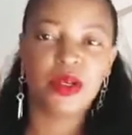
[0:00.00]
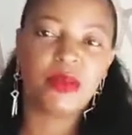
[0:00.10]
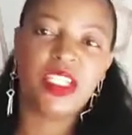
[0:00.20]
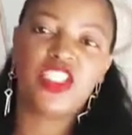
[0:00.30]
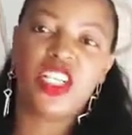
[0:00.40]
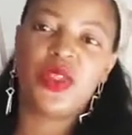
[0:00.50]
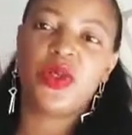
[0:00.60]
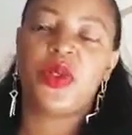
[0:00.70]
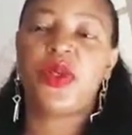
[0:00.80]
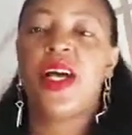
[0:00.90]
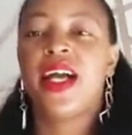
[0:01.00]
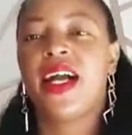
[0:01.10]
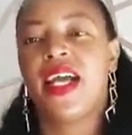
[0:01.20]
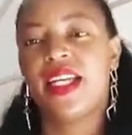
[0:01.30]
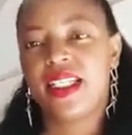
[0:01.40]
on my channel.
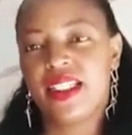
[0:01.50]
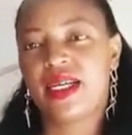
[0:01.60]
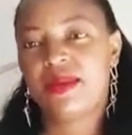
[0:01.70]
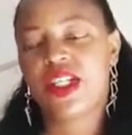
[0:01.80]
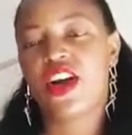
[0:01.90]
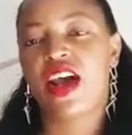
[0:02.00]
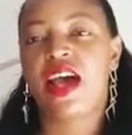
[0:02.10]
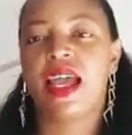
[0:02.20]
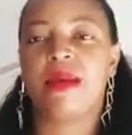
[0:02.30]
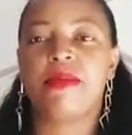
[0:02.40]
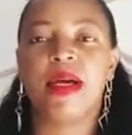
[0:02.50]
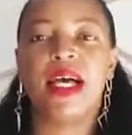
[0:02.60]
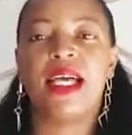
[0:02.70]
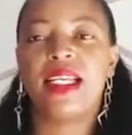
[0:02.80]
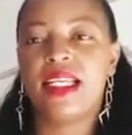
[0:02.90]
Kindly subscribe
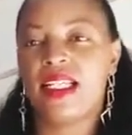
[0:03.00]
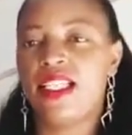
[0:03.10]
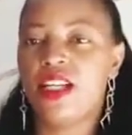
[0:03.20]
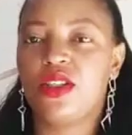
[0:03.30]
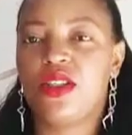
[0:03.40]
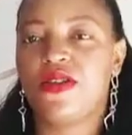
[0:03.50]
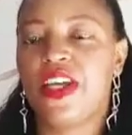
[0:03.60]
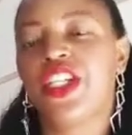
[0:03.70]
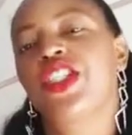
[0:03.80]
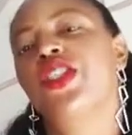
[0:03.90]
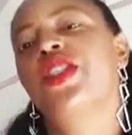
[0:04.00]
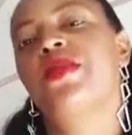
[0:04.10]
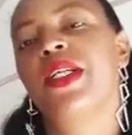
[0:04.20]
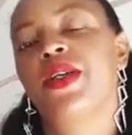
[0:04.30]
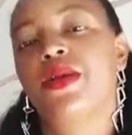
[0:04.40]
and hit the notifications
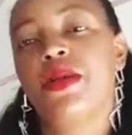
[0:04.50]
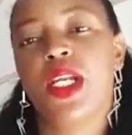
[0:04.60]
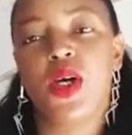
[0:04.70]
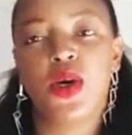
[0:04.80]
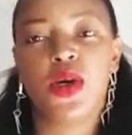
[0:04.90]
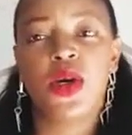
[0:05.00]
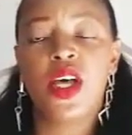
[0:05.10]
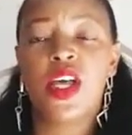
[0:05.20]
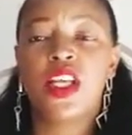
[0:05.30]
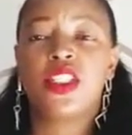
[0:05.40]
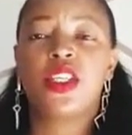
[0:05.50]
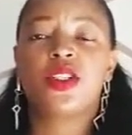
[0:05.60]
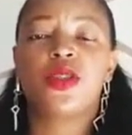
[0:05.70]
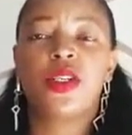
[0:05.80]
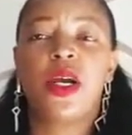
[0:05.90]
button below. So
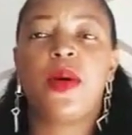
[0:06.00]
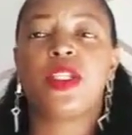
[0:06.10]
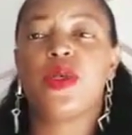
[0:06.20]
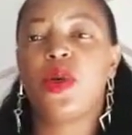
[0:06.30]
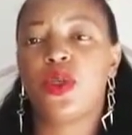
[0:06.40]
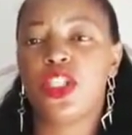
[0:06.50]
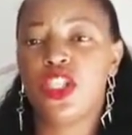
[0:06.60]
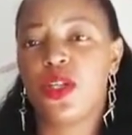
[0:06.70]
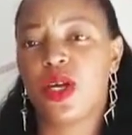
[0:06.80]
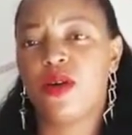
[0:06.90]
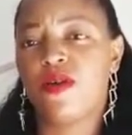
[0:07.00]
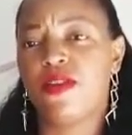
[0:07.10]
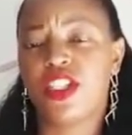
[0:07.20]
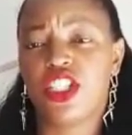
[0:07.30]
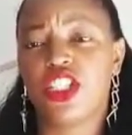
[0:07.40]
today I want to continue the
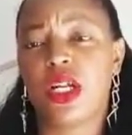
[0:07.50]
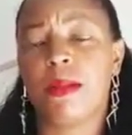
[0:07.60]
conversation